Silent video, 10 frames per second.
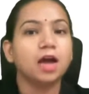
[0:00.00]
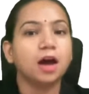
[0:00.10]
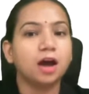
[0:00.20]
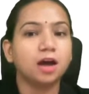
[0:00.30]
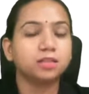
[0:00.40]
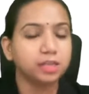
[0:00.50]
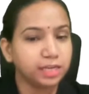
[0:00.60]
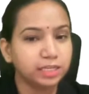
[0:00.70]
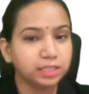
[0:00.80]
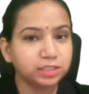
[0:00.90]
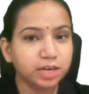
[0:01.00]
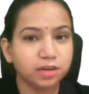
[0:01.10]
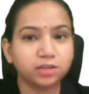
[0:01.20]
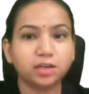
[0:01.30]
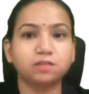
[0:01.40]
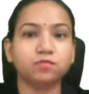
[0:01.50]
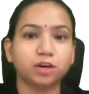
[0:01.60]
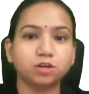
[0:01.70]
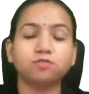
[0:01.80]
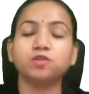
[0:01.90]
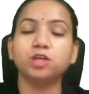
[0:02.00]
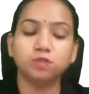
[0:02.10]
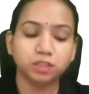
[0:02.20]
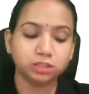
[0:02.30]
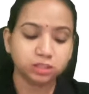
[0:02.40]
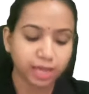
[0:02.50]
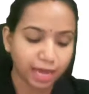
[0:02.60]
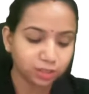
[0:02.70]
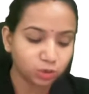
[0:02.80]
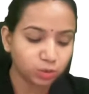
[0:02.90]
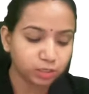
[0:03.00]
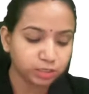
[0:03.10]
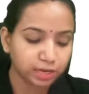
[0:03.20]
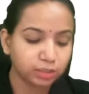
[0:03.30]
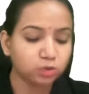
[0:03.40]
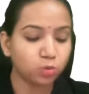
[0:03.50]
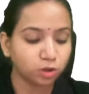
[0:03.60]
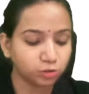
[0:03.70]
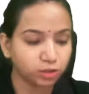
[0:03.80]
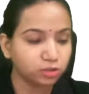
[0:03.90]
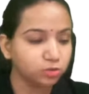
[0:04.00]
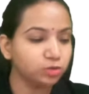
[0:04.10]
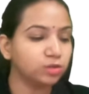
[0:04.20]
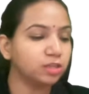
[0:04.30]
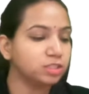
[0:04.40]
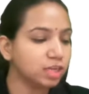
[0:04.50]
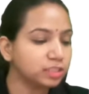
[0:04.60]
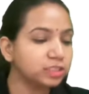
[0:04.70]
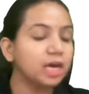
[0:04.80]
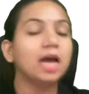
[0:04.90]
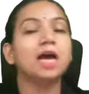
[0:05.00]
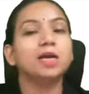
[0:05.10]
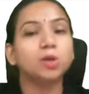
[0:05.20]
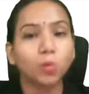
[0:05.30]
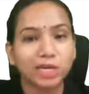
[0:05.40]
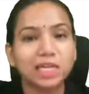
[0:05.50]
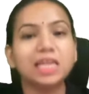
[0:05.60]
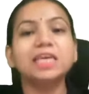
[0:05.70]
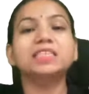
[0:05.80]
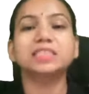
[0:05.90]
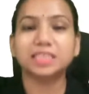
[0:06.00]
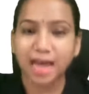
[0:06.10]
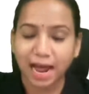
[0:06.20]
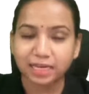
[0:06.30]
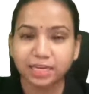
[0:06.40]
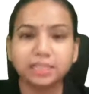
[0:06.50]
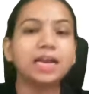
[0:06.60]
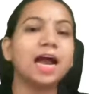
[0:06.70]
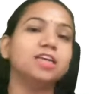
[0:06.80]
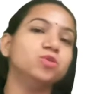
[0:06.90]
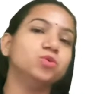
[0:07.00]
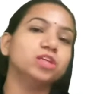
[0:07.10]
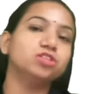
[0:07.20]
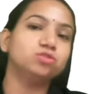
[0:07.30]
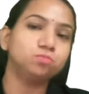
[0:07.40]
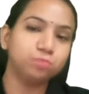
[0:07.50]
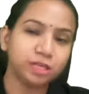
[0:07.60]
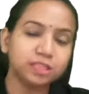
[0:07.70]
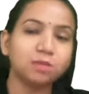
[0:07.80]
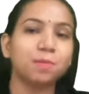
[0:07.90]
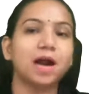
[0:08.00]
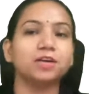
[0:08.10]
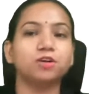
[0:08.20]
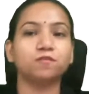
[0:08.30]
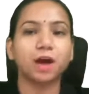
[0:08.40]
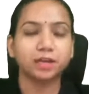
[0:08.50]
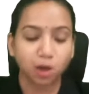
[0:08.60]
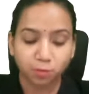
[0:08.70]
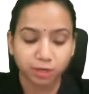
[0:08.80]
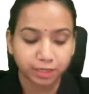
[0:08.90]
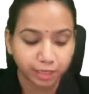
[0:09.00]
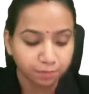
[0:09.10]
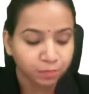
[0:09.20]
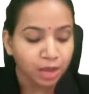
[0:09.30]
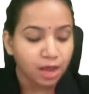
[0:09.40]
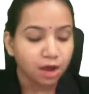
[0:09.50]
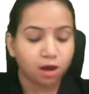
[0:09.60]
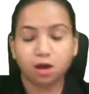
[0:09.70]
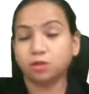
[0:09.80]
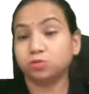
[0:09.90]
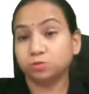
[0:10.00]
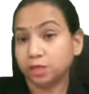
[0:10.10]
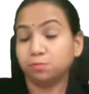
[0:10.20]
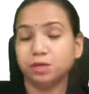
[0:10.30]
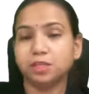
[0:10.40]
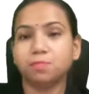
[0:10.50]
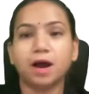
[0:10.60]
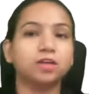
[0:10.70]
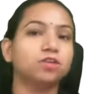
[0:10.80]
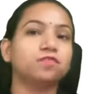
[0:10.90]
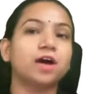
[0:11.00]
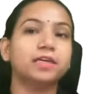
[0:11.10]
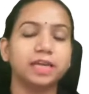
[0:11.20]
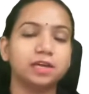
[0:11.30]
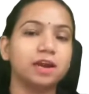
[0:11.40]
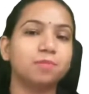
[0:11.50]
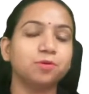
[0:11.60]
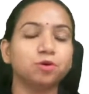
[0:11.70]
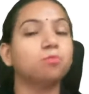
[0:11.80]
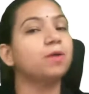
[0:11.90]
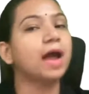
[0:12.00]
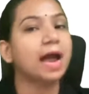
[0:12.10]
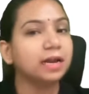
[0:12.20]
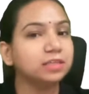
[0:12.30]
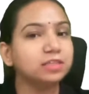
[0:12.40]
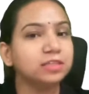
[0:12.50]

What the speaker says: the link is there in front of you, even the scan code is there. So what you can do, you can just quickly scan it and you can be the part of our community. You can be the part of our Telegram group, and